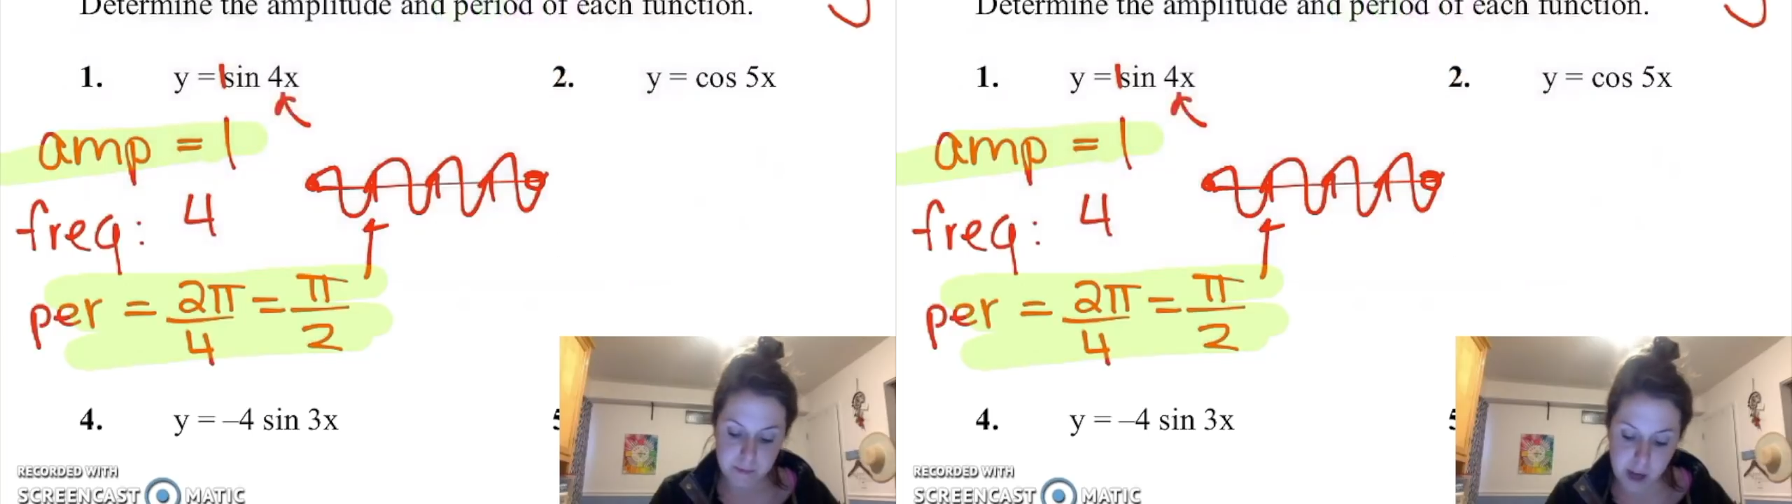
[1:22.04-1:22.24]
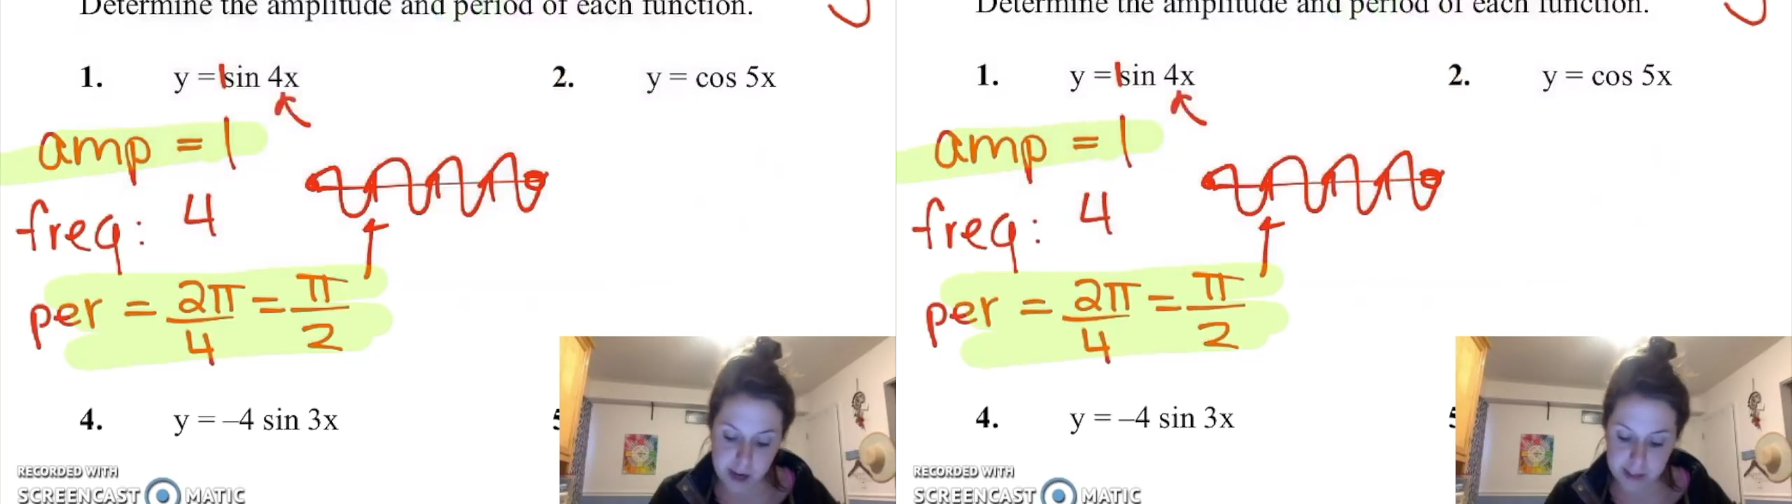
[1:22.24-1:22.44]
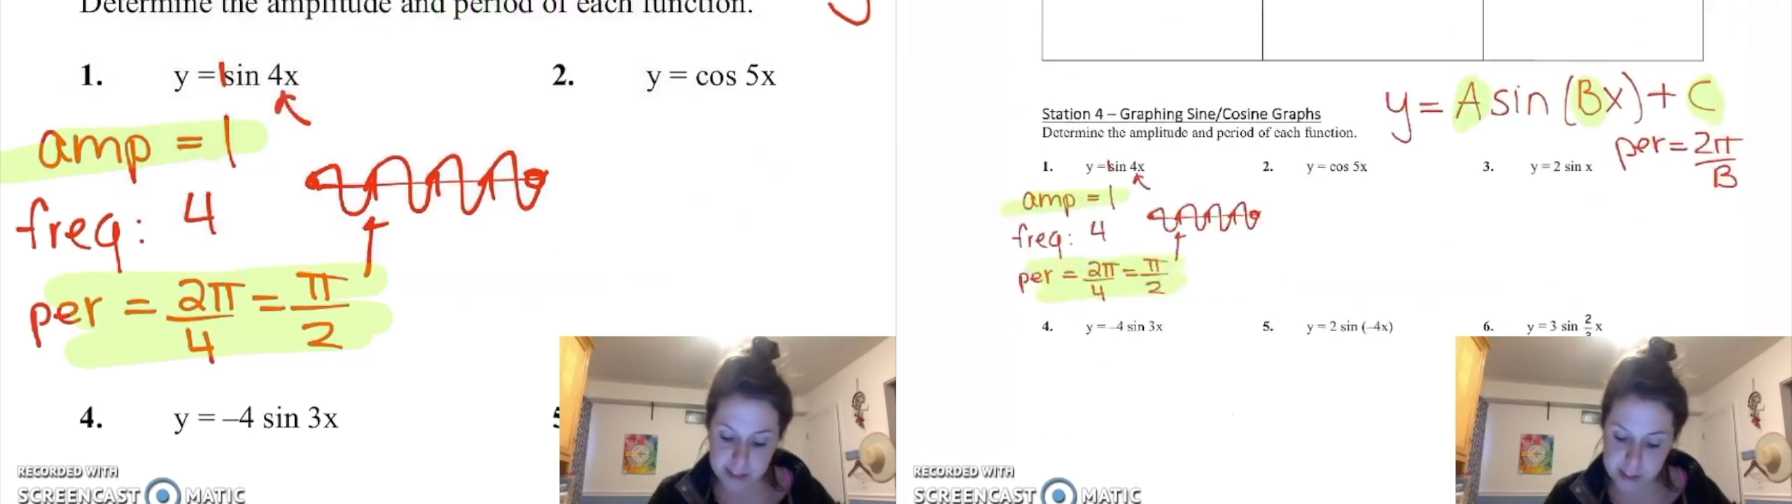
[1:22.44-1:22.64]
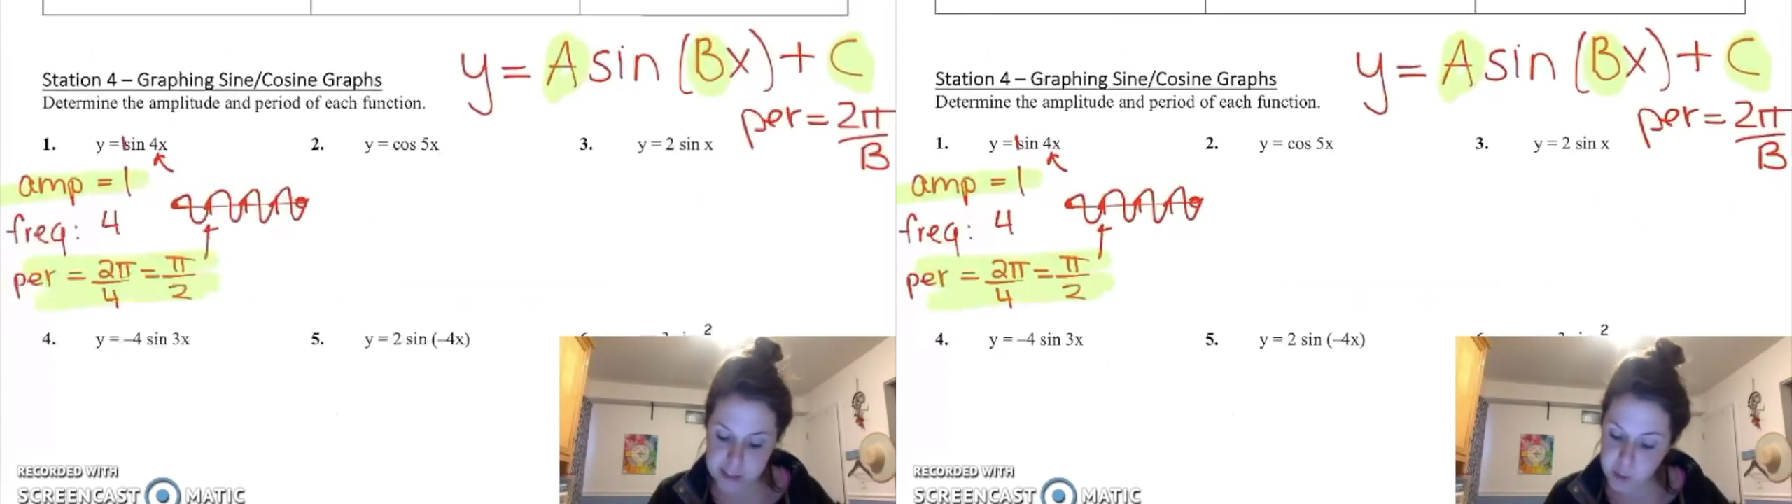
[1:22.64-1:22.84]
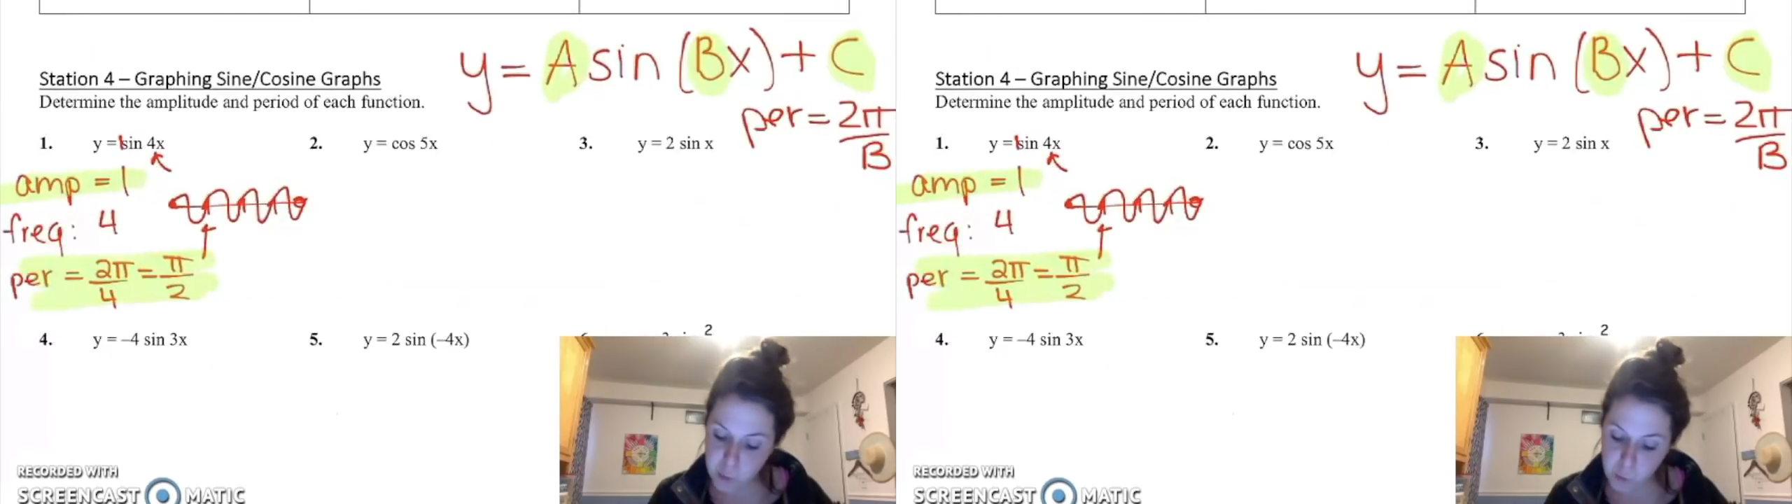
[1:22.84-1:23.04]
All right, let's
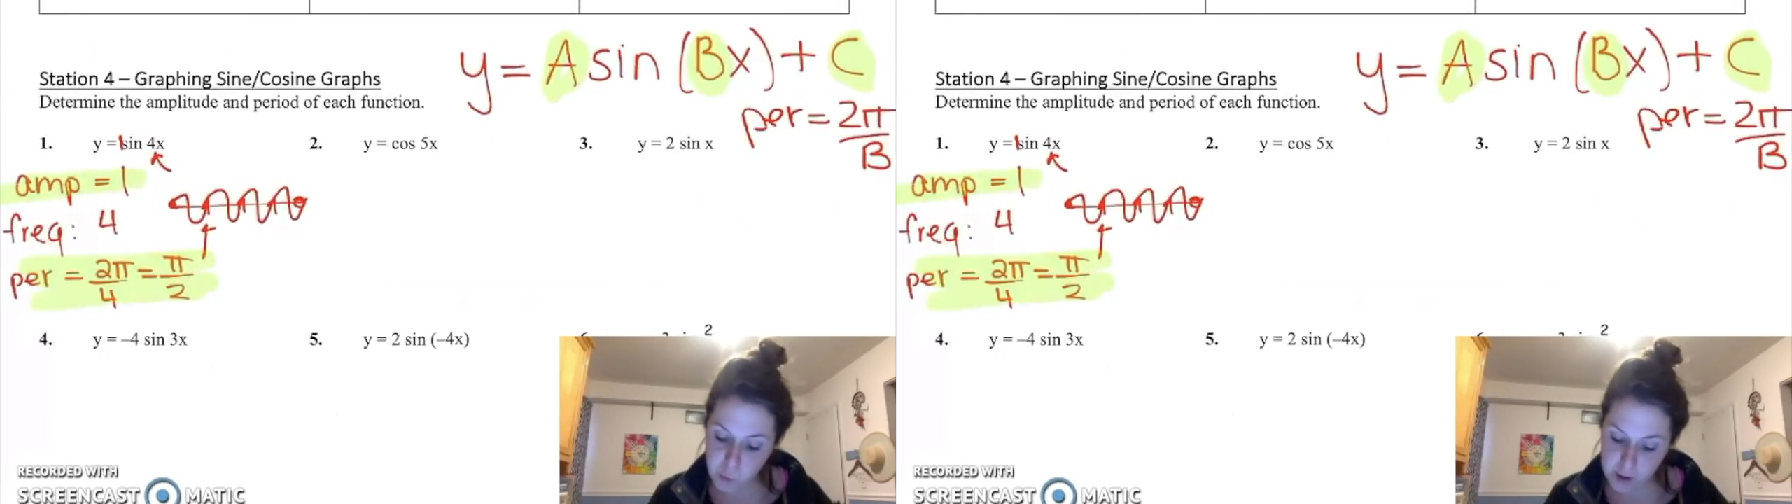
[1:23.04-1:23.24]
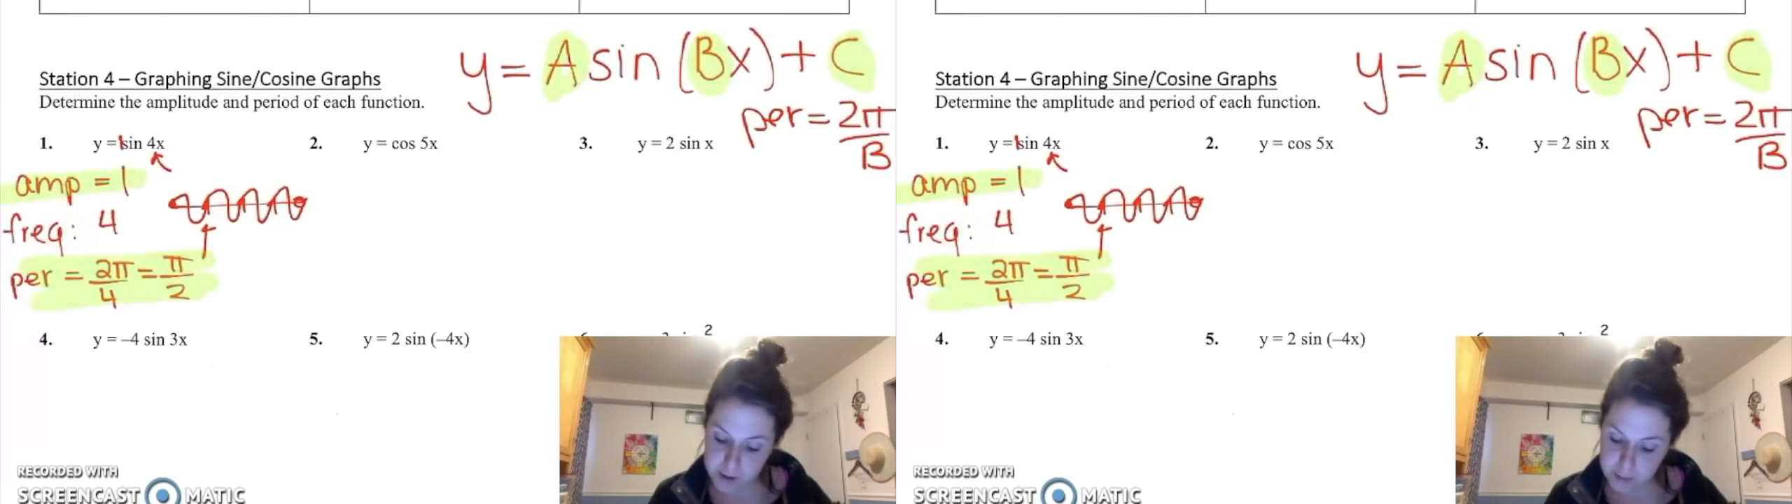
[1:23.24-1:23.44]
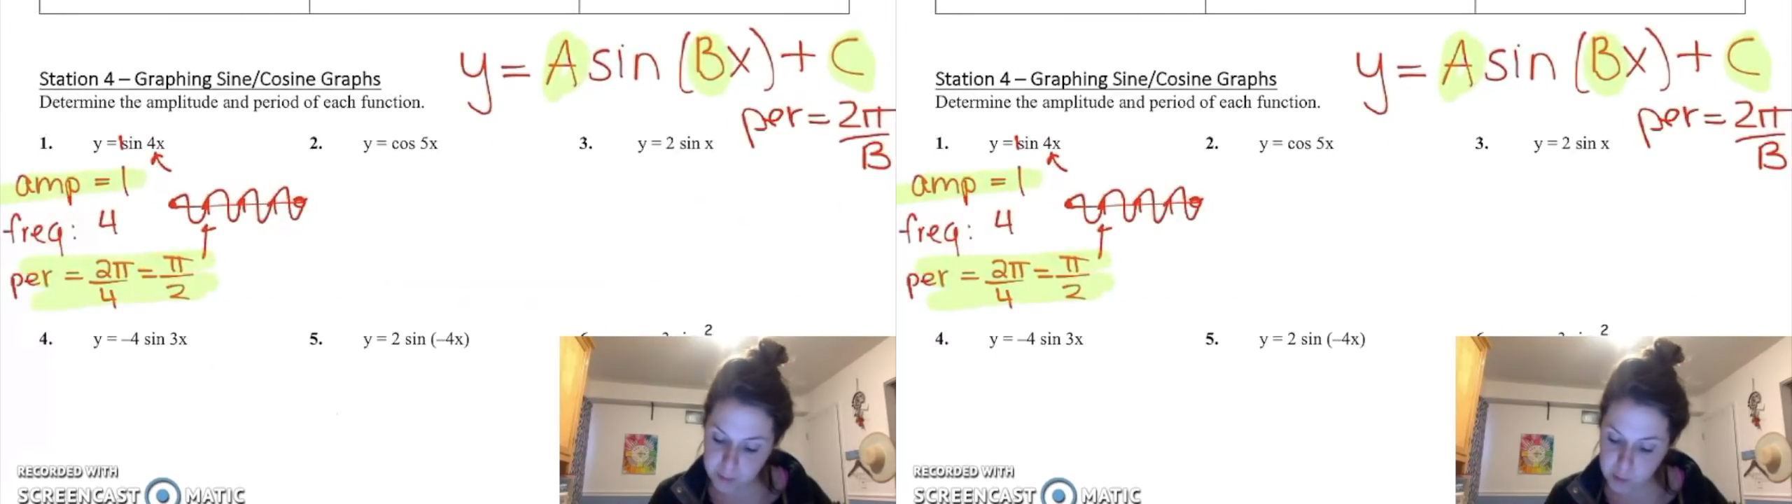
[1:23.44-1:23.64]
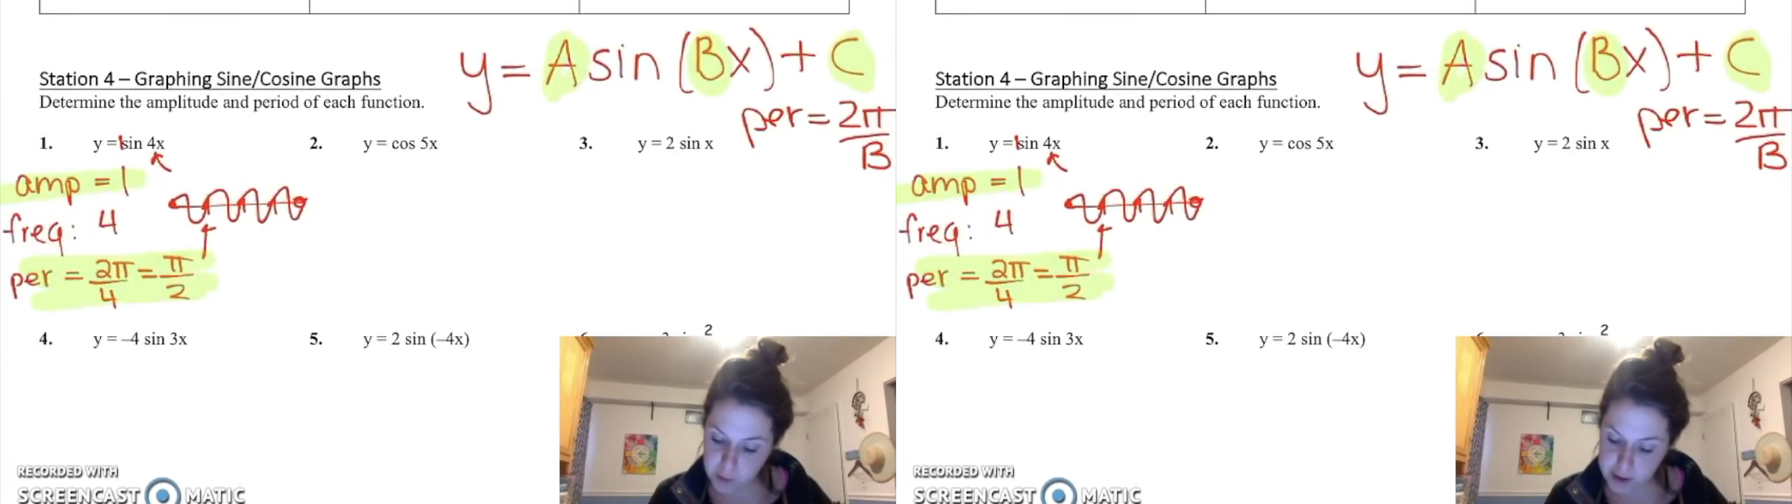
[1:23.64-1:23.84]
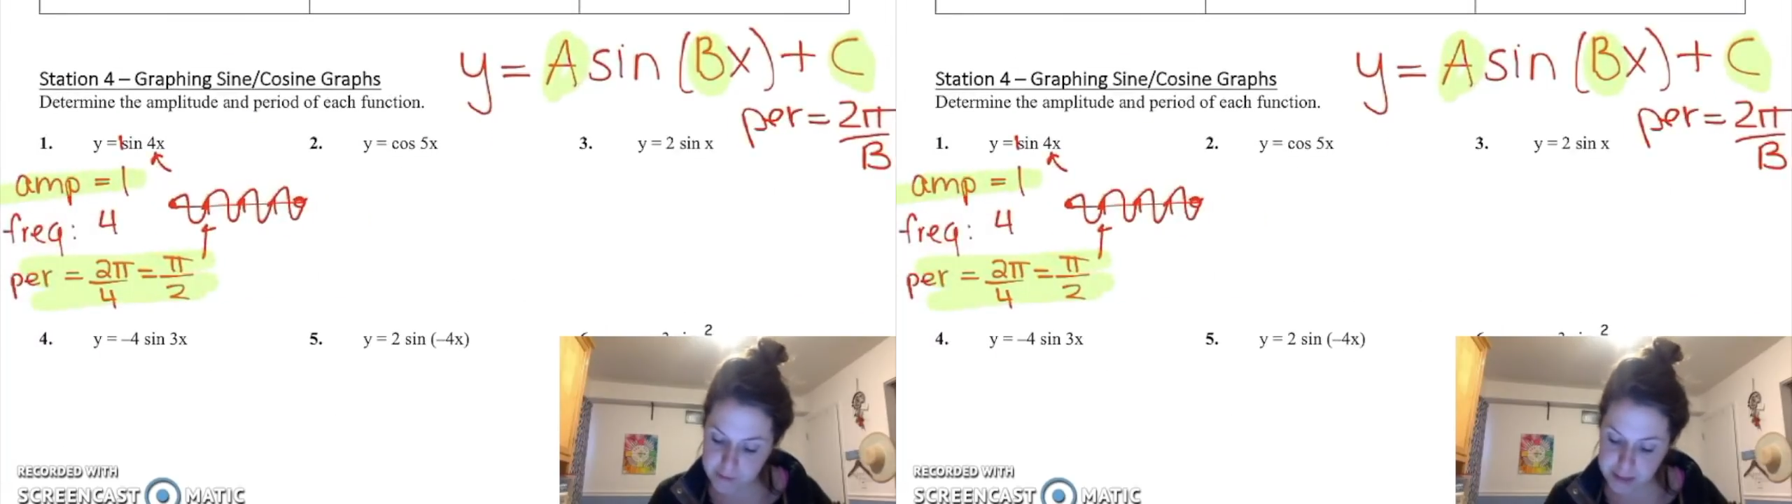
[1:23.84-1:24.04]
do one
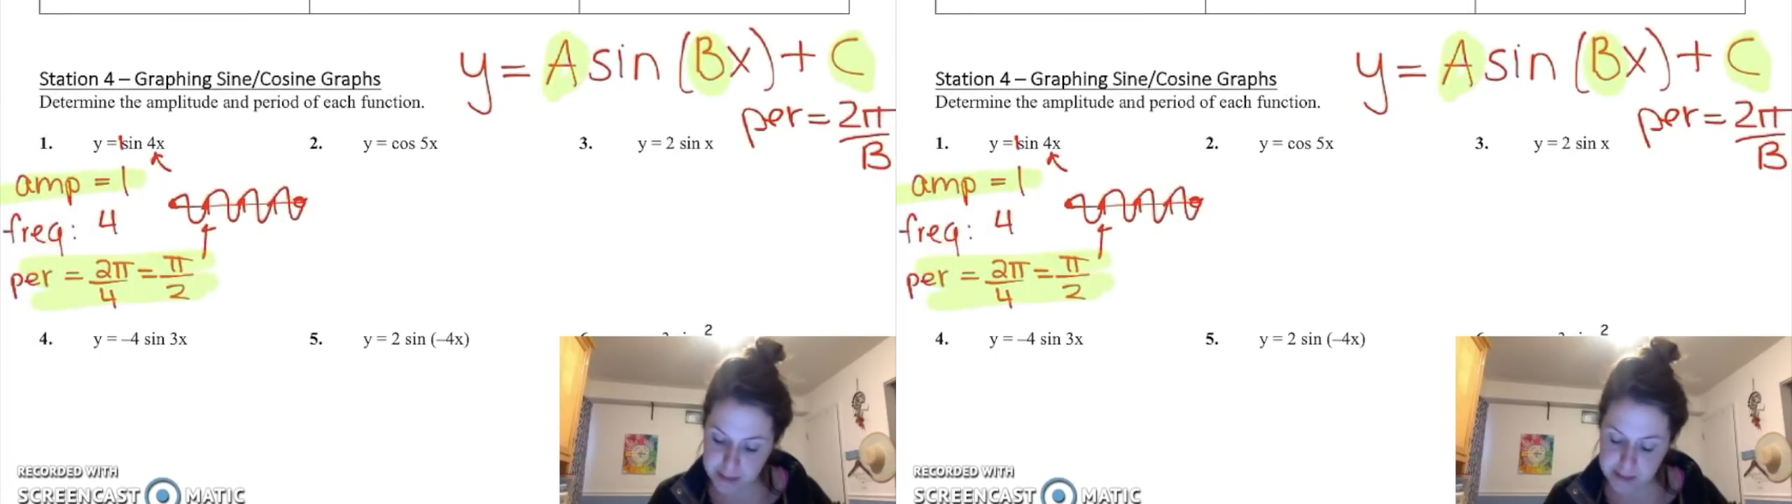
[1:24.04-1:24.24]
more of these.